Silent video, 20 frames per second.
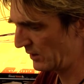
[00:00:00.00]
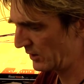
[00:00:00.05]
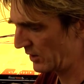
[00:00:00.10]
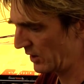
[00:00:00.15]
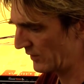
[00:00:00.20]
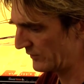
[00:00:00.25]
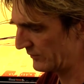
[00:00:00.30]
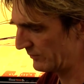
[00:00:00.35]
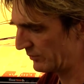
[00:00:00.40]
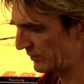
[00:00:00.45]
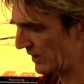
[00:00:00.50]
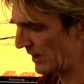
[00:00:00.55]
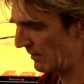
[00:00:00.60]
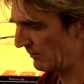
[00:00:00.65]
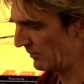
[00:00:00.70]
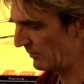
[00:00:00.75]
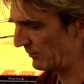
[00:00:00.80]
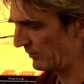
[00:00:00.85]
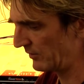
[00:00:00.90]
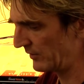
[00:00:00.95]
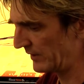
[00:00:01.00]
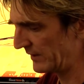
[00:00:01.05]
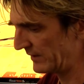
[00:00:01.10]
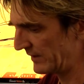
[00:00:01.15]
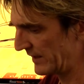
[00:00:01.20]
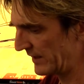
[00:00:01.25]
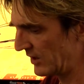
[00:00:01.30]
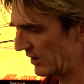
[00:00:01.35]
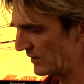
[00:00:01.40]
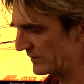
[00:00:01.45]
cause a problem, or
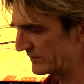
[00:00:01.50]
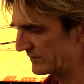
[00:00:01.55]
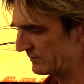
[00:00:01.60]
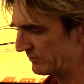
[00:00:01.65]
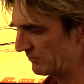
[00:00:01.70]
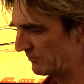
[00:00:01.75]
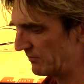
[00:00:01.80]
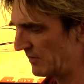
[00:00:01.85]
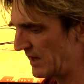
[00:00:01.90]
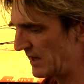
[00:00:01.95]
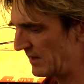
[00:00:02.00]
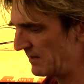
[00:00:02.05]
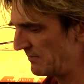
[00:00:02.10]
they cause some